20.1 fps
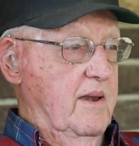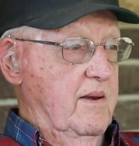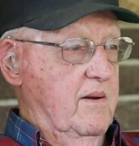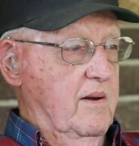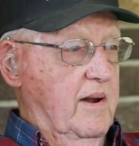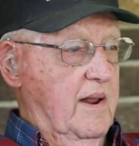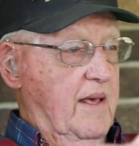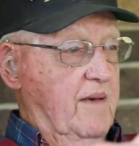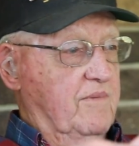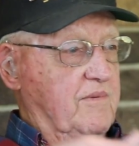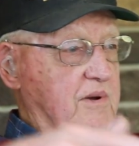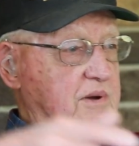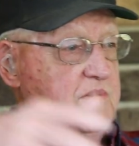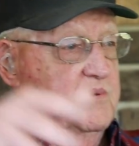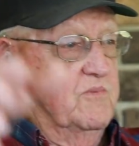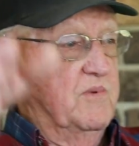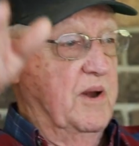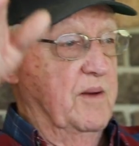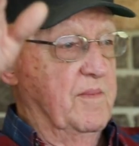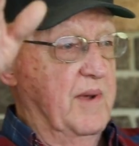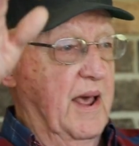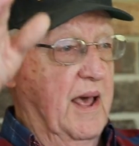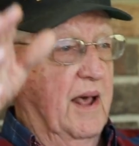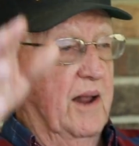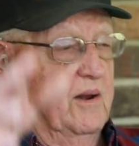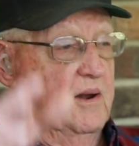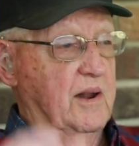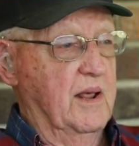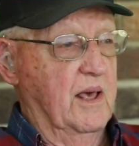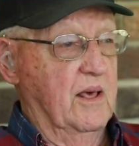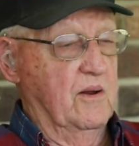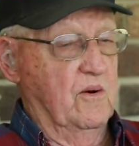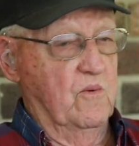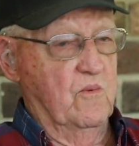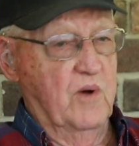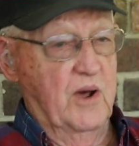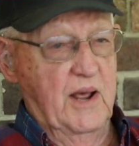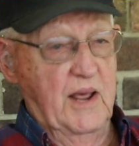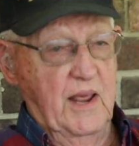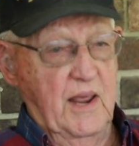you'd have to swim out
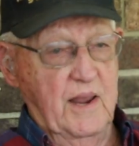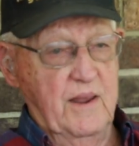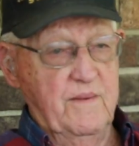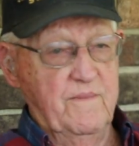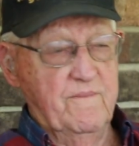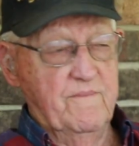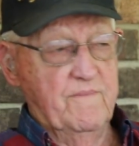away,